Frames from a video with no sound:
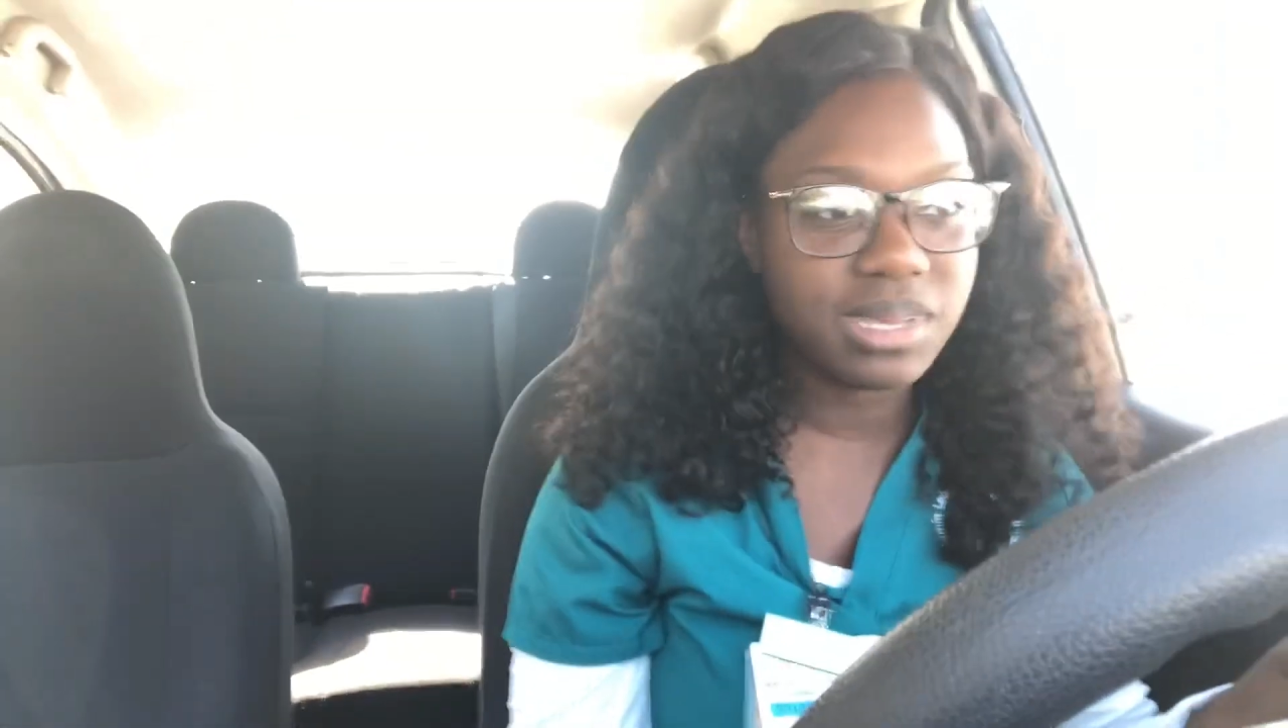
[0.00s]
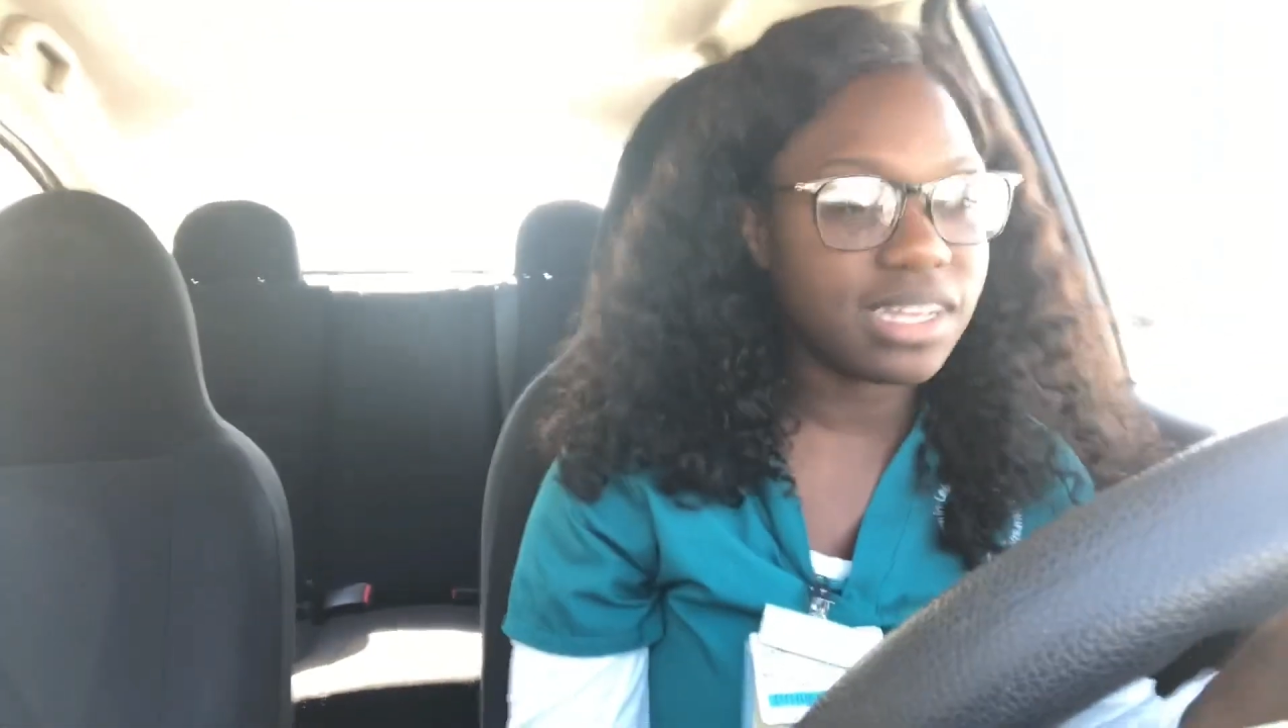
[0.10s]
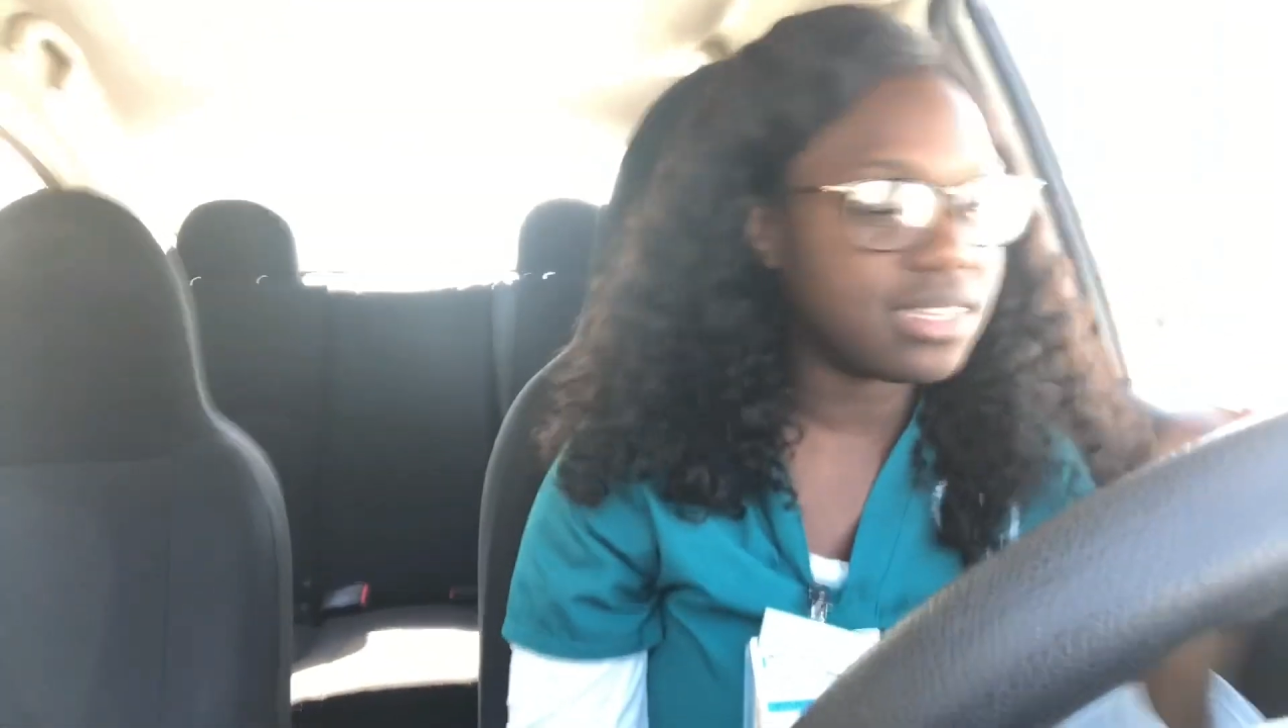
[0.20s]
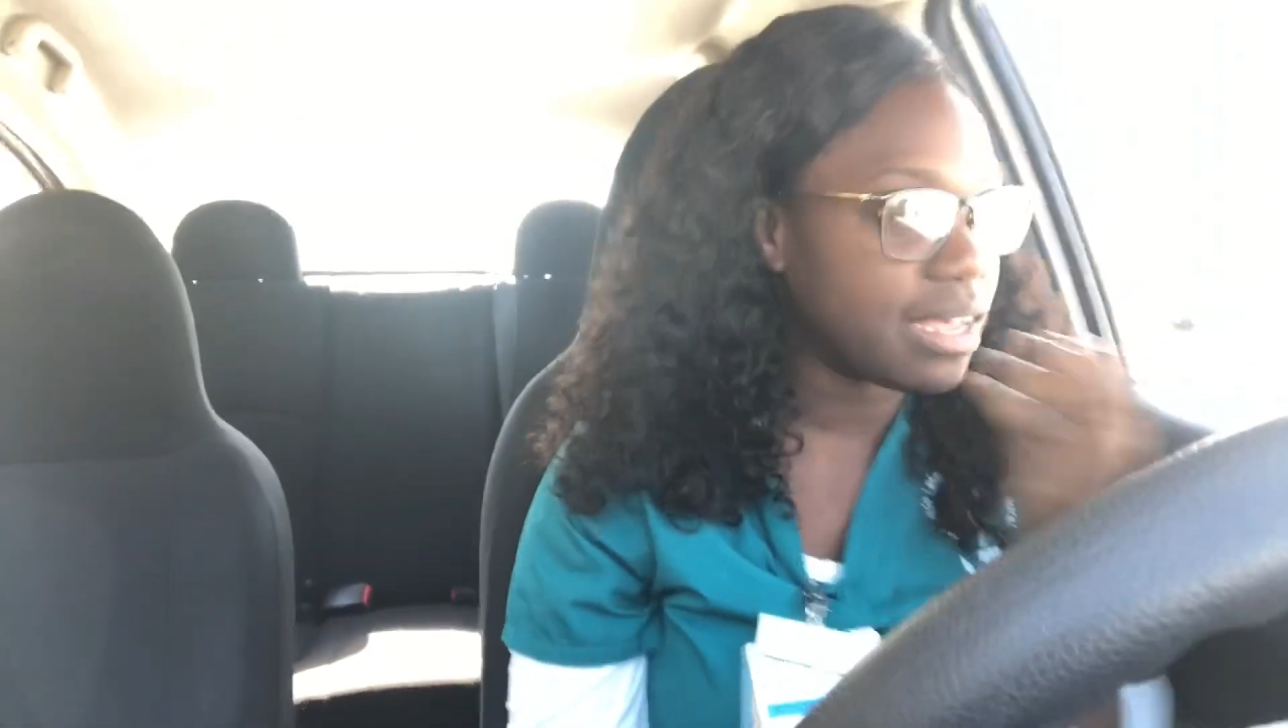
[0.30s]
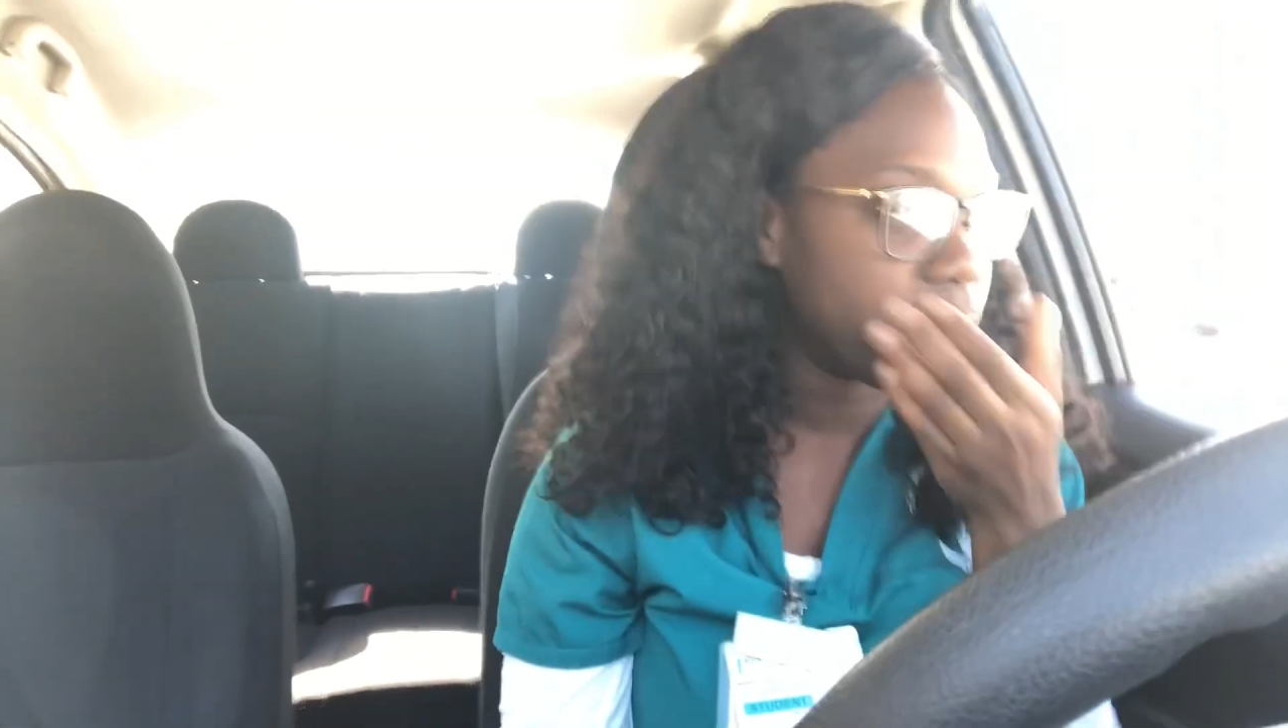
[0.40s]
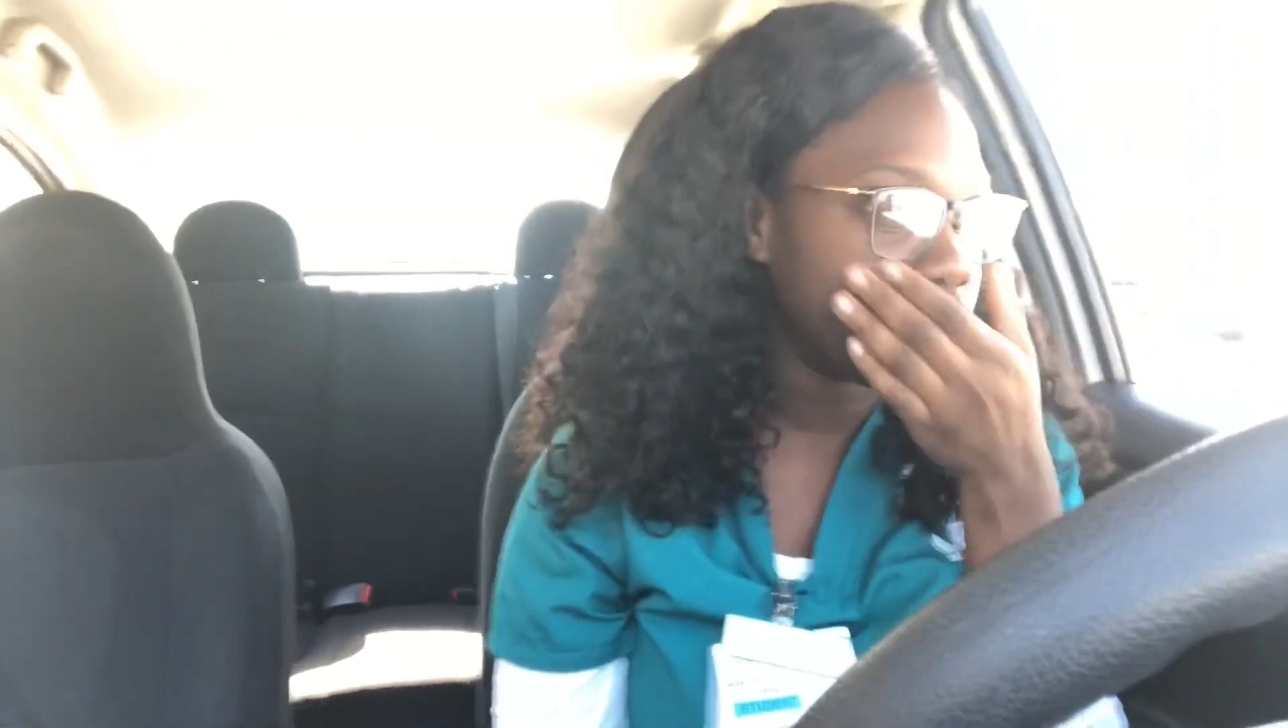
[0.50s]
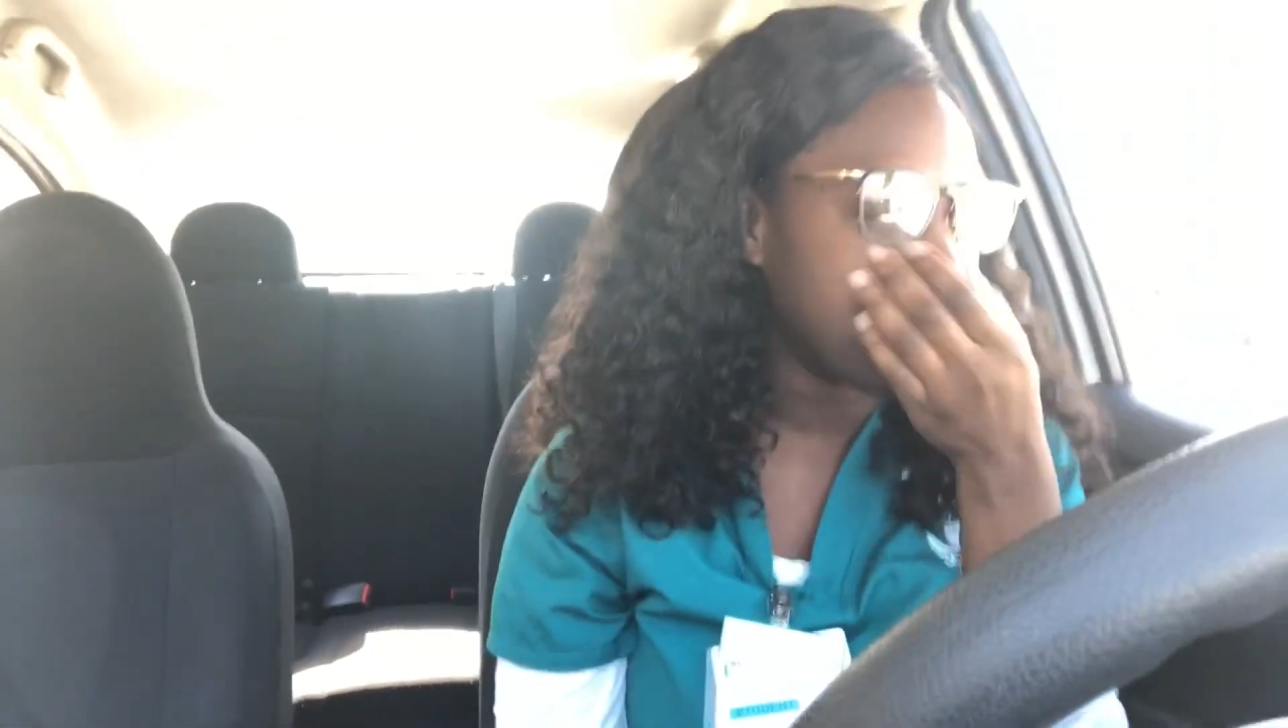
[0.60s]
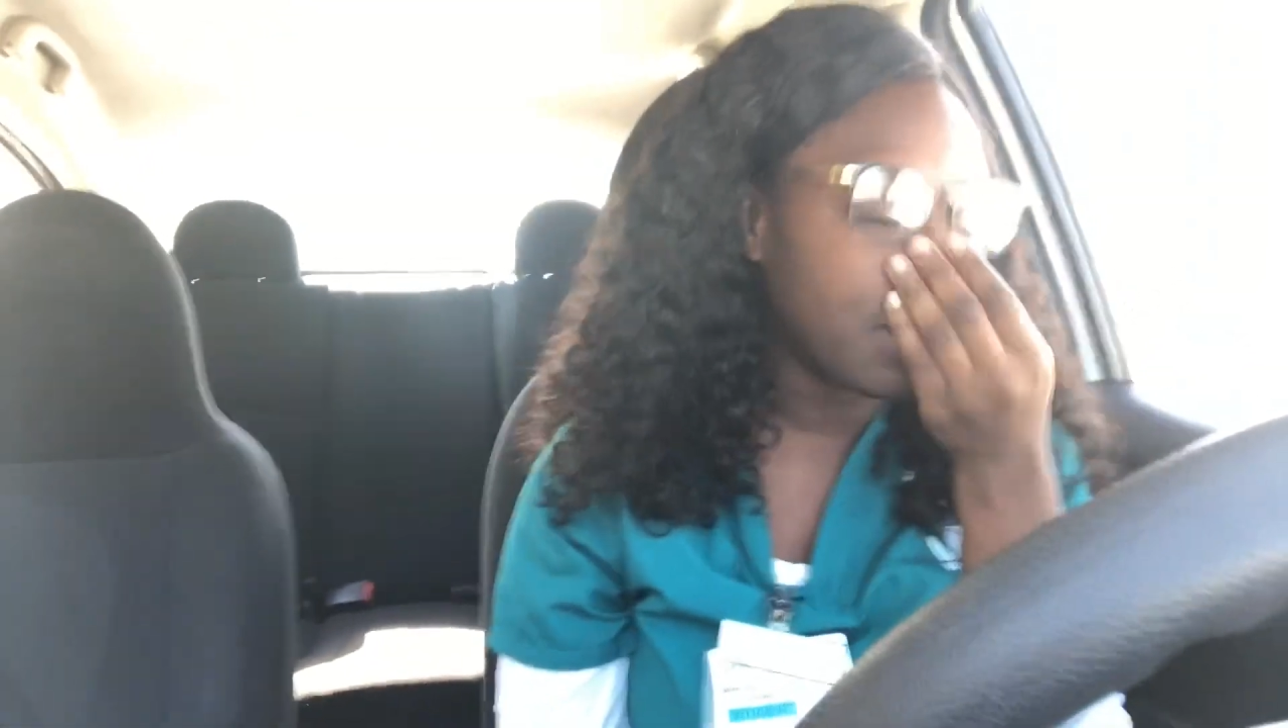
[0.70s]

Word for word: because I'm